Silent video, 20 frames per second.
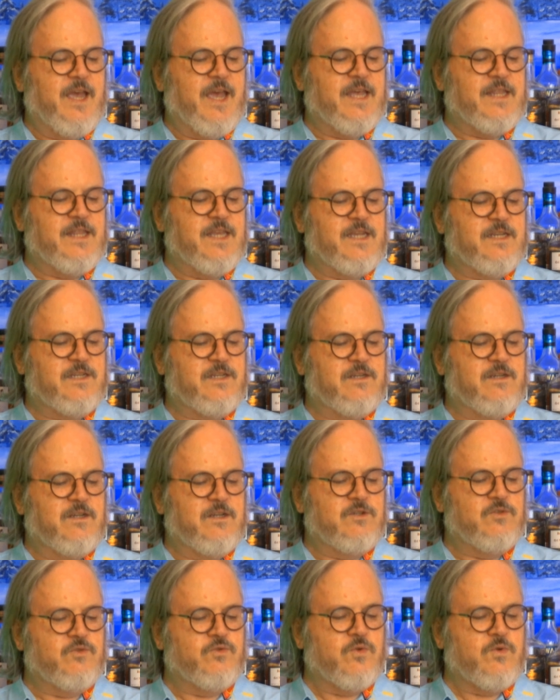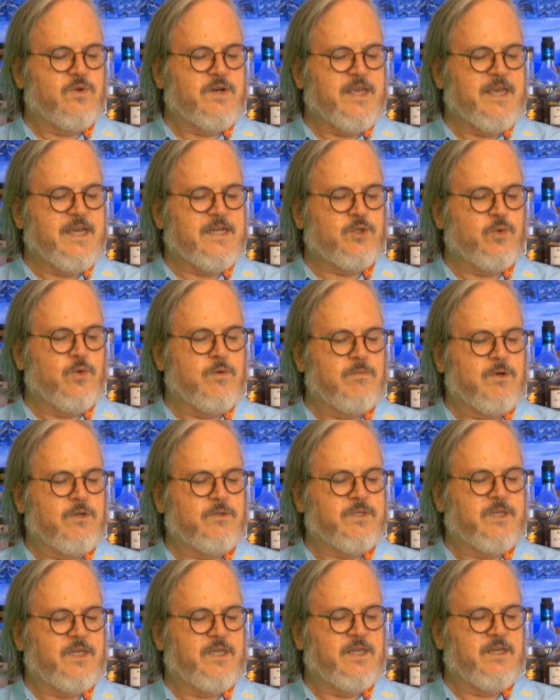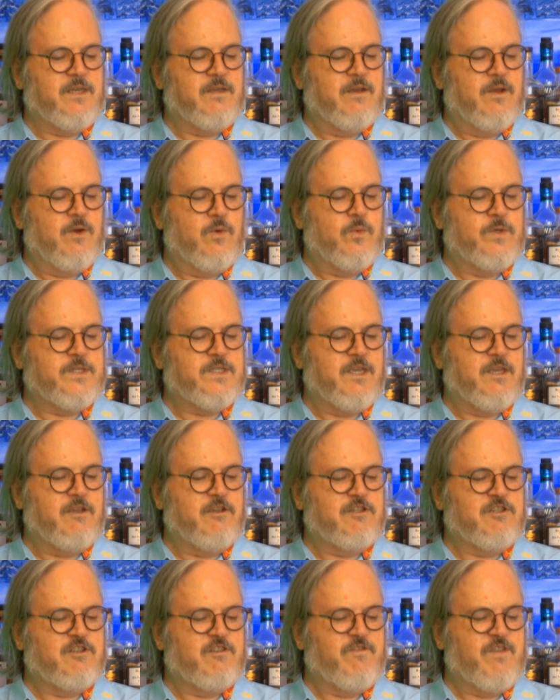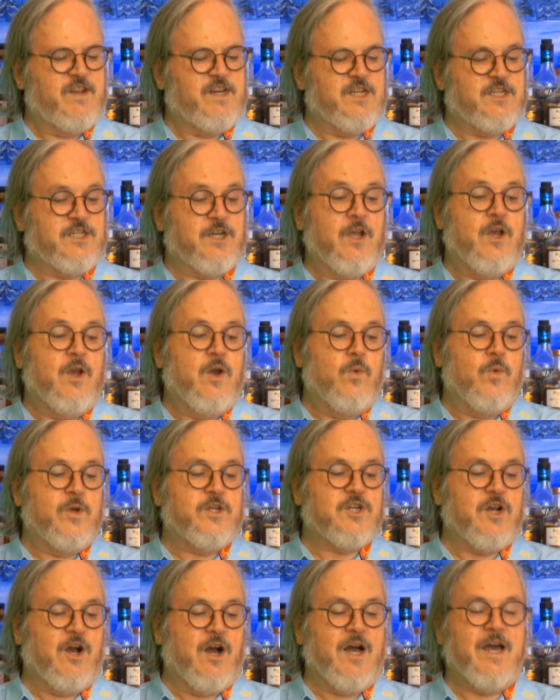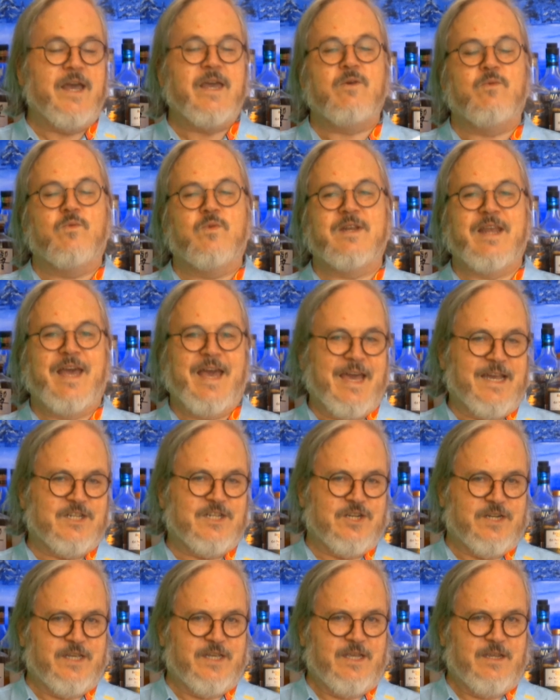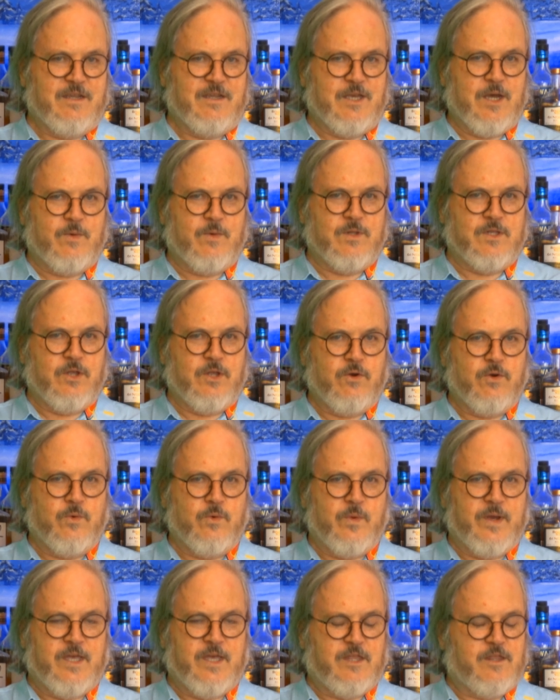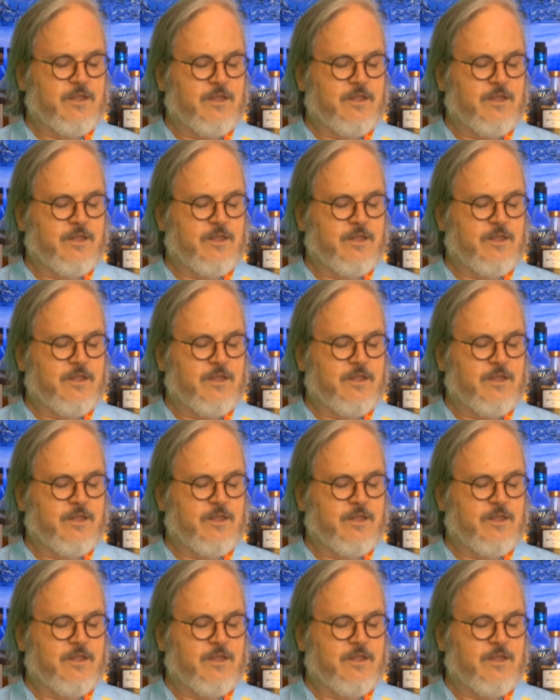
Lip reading: and then drawing out to a malty, whiskey-ish finish, which I would actually go along with.